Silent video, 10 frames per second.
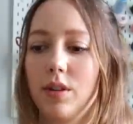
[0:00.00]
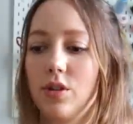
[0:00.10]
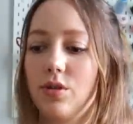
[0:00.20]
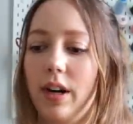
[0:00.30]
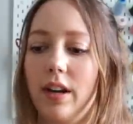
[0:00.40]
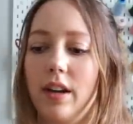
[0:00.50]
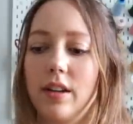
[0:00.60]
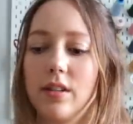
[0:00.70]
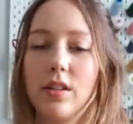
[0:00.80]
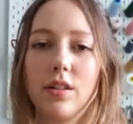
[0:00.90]
straight kind
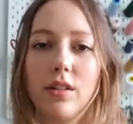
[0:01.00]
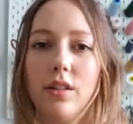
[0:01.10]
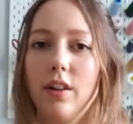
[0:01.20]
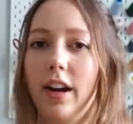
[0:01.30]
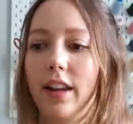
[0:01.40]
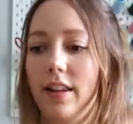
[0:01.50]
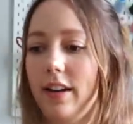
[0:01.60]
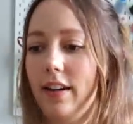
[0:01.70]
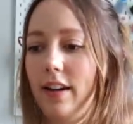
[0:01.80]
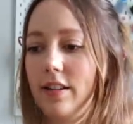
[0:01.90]
of circle or
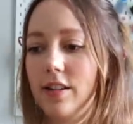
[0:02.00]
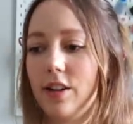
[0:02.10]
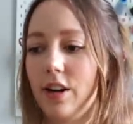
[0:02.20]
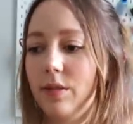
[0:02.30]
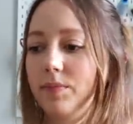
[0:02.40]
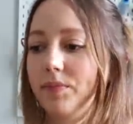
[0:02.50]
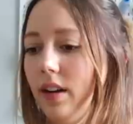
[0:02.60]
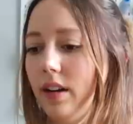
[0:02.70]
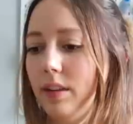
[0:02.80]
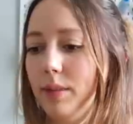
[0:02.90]
A-line kind of skirt.
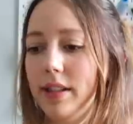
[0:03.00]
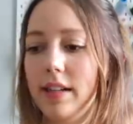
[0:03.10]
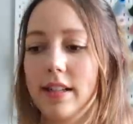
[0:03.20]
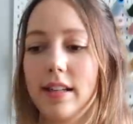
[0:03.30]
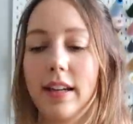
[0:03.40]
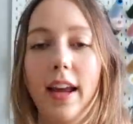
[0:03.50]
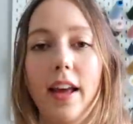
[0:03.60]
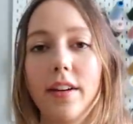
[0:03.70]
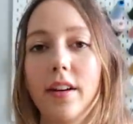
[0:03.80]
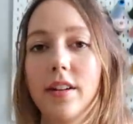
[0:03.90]
Um, it's nice and
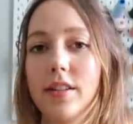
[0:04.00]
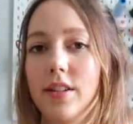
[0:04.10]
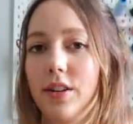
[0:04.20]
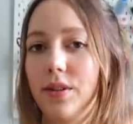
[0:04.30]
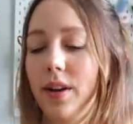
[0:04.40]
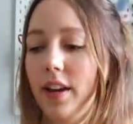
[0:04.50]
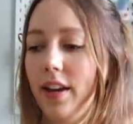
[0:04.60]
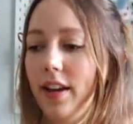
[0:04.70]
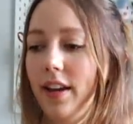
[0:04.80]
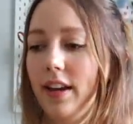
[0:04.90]
gathered so
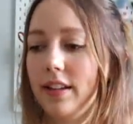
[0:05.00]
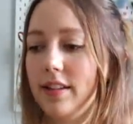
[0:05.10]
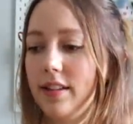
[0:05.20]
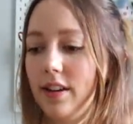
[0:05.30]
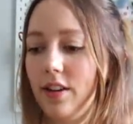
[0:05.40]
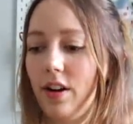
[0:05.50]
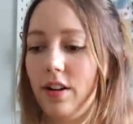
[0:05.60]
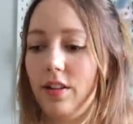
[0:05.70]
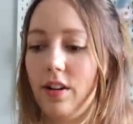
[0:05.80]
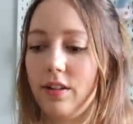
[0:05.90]
it's got
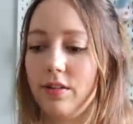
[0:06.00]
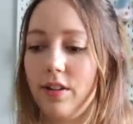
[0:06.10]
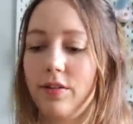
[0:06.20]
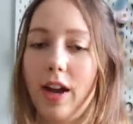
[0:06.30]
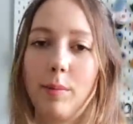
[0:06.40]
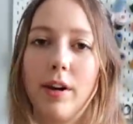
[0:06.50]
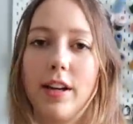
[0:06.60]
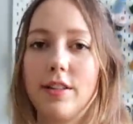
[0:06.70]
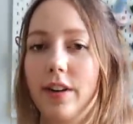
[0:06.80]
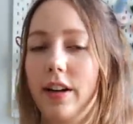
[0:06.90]
a lot of fabric.
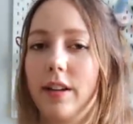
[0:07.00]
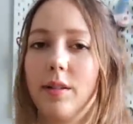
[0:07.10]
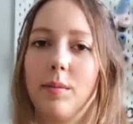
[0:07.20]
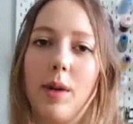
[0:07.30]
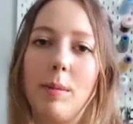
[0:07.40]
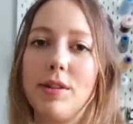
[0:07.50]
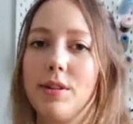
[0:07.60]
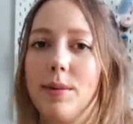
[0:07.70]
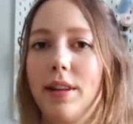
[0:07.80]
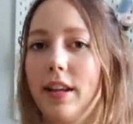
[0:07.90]
It's very, I'm
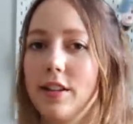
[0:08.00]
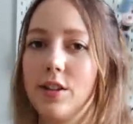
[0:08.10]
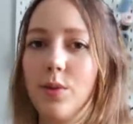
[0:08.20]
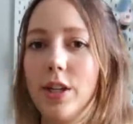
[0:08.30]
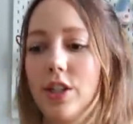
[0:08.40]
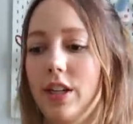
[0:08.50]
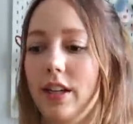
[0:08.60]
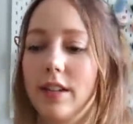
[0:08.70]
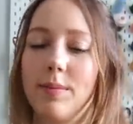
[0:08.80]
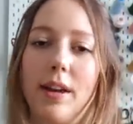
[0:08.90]
assuming, like
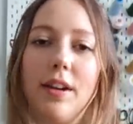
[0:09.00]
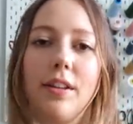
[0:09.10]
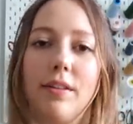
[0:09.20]
swishy, depending on the